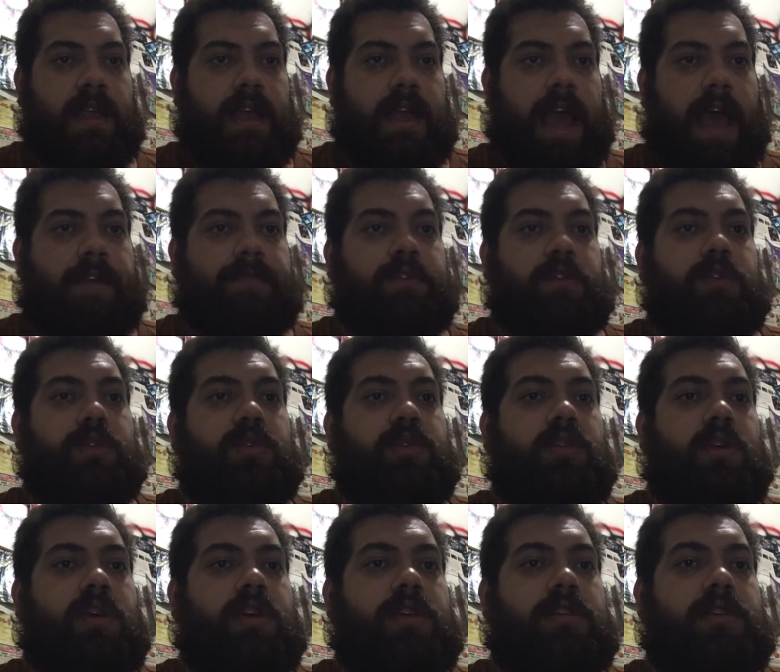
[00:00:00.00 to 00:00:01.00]
After you
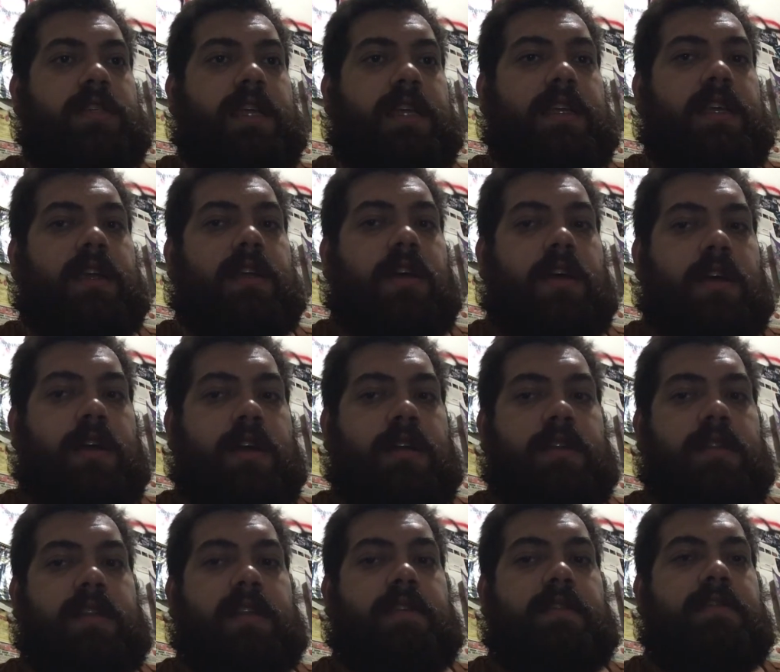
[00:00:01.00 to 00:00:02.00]
draw your second
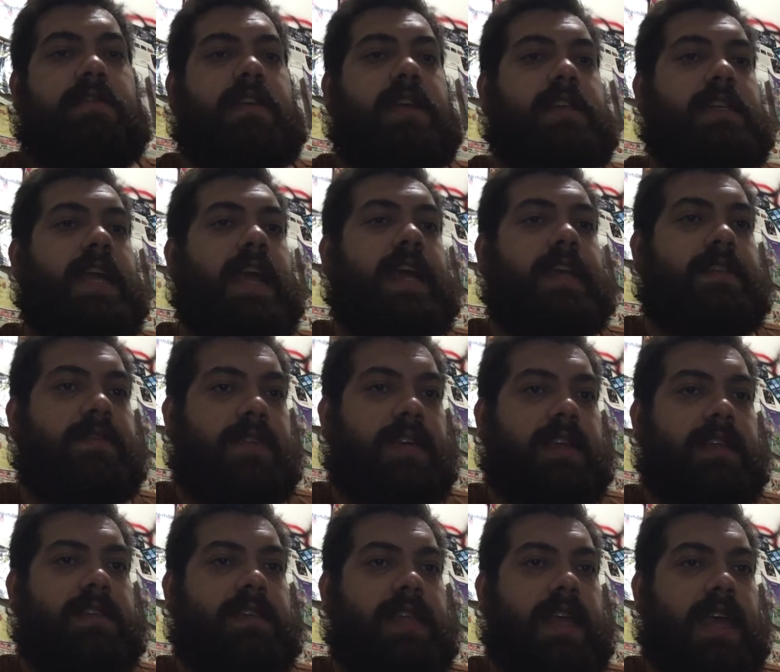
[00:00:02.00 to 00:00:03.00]
card, the effect
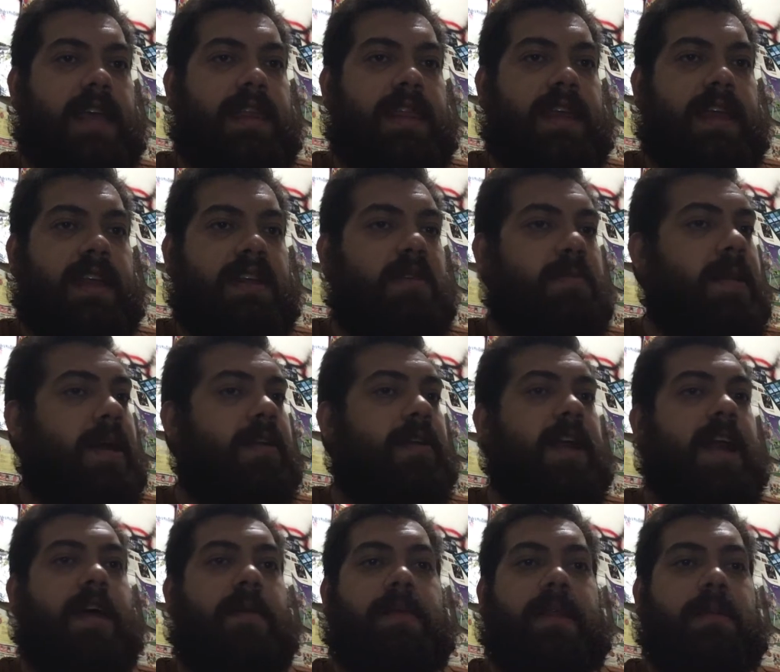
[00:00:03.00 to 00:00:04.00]
activates, and then no matter
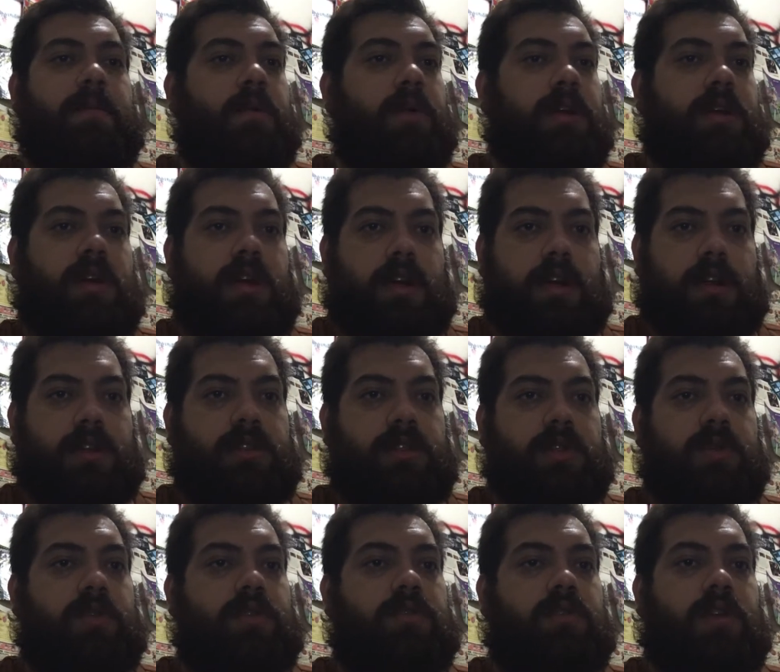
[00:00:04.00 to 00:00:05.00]
how many more cards
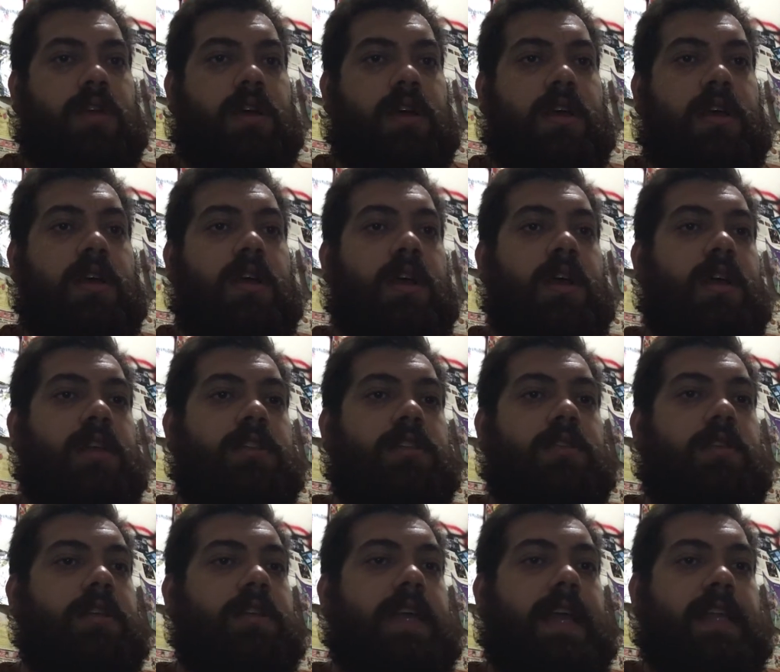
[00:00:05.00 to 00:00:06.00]
you draw
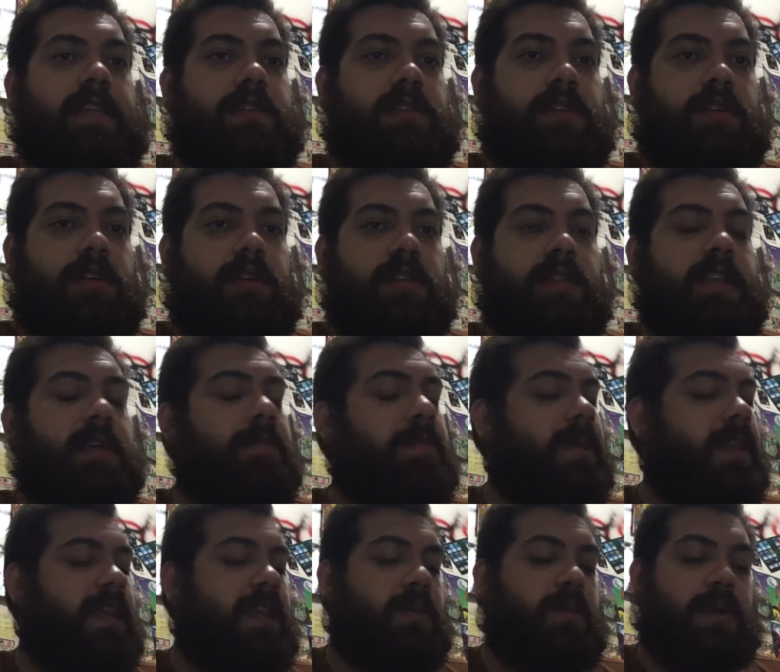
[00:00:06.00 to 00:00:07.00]
during that turn, the
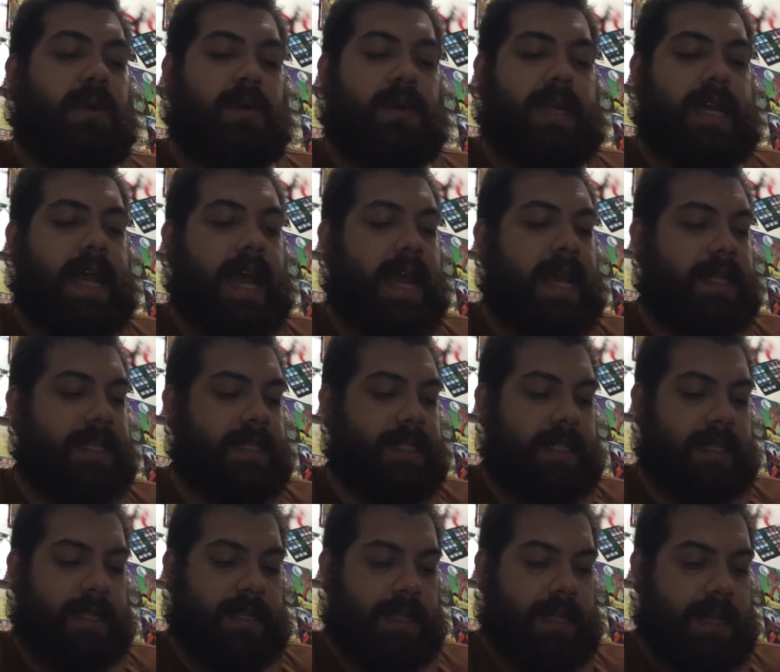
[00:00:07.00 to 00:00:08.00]
ability will not
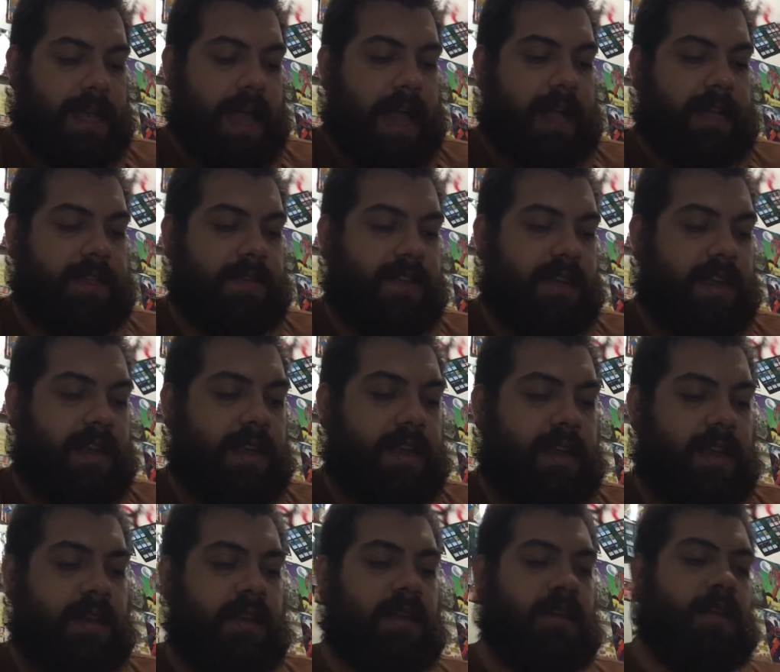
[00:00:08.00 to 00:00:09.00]
activate again.